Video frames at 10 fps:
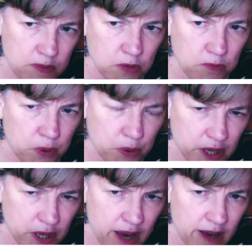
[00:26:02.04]
or
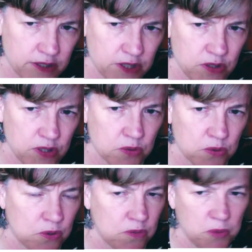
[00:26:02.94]
boarding houses
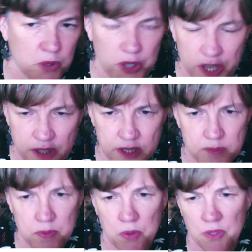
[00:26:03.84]
or work in
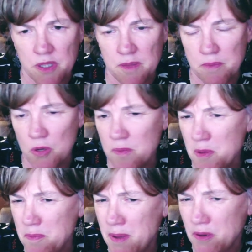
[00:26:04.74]
supported
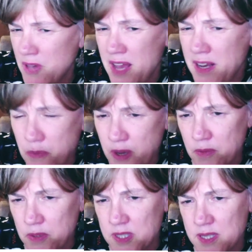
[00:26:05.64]
employment, but anywhere
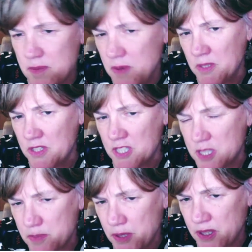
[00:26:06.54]
where someone with a
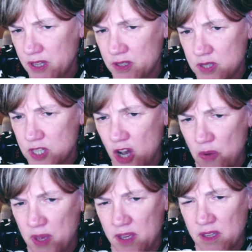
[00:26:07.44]
disability is
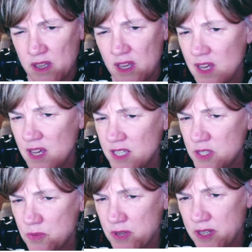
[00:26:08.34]
going,
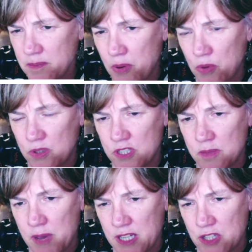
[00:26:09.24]
it's really important to
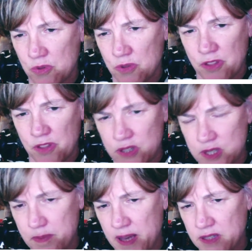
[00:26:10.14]
make sure that those
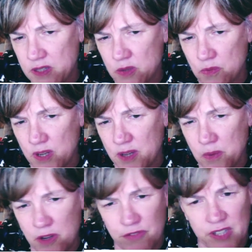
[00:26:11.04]
spaces are really
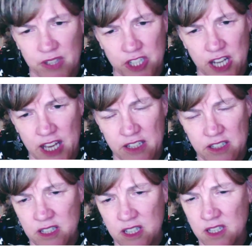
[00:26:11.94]
well
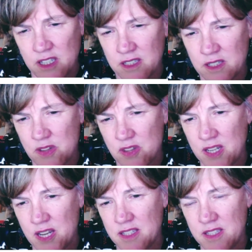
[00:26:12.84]
ventilated. So there
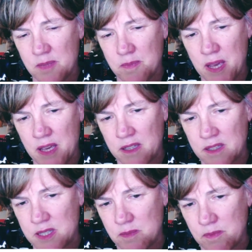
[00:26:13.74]
needs to be
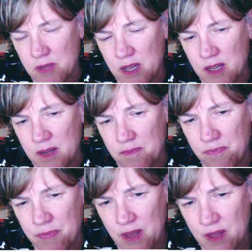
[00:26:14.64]
some
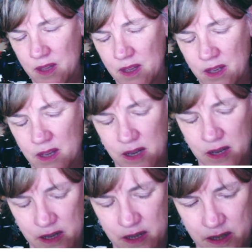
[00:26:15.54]

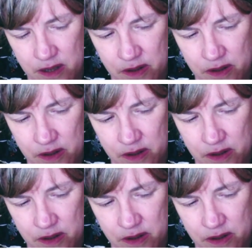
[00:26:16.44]
uh,